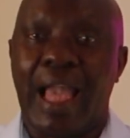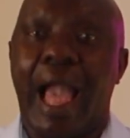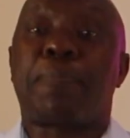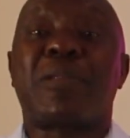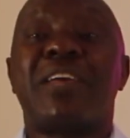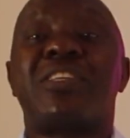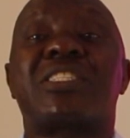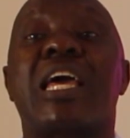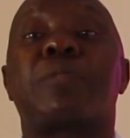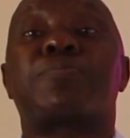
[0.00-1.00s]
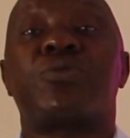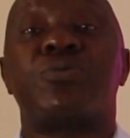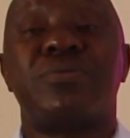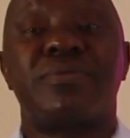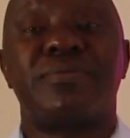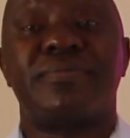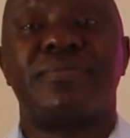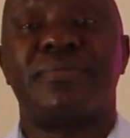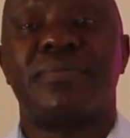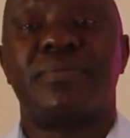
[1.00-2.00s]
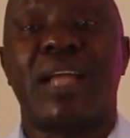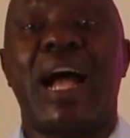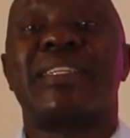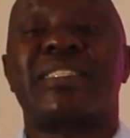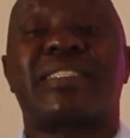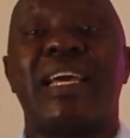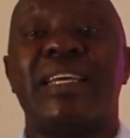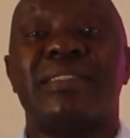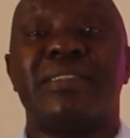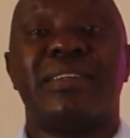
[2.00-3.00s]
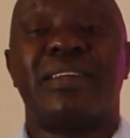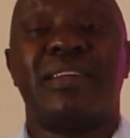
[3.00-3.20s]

I pray this helps you understand